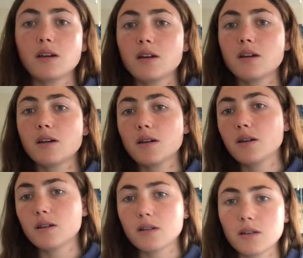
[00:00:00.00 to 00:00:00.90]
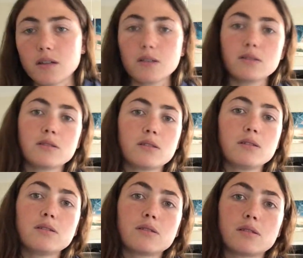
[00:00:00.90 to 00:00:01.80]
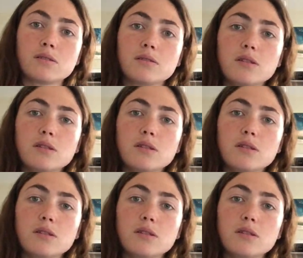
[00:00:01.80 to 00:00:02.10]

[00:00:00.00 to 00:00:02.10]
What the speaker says: da da da da.